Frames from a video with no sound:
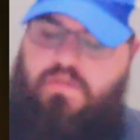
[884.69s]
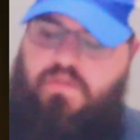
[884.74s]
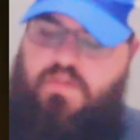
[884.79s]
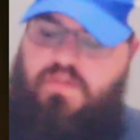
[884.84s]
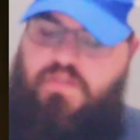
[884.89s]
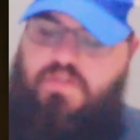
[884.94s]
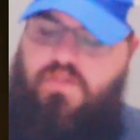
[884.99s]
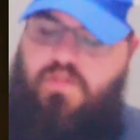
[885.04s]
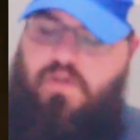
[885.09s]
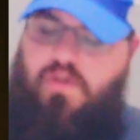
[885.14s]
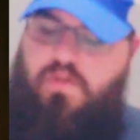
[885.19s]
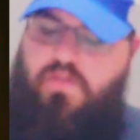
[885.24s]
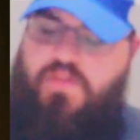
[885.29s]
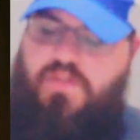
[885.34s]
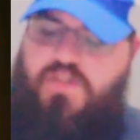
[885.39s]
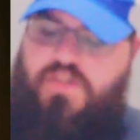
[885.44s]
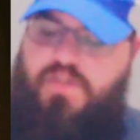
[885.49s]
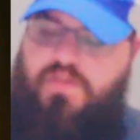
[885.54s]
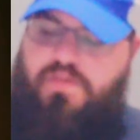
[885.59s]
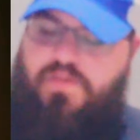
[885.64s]
unto all the
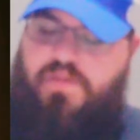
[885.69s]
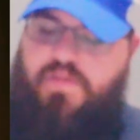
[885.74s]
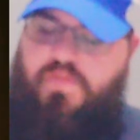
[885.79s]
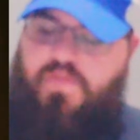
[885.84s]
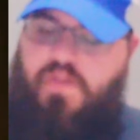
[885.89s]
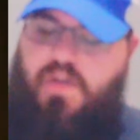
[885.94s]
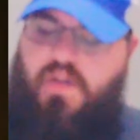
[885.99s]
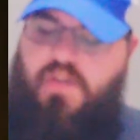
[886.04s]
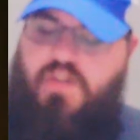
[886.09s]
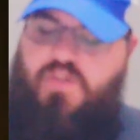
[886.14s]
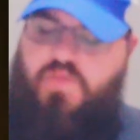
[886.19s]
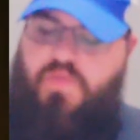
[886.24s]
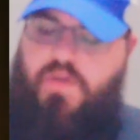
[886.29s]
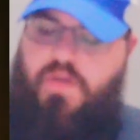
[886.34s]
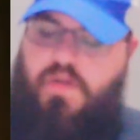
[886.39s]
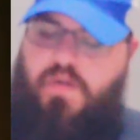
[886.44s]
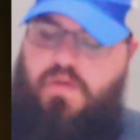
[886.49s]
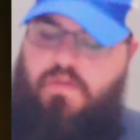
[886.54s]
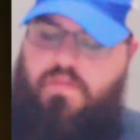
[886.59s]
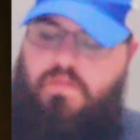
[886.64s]
children of
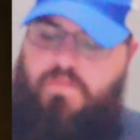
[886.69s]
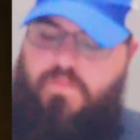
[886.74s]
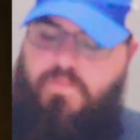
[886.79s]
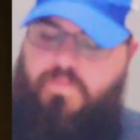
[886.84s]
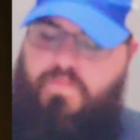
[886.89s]
Yashrael,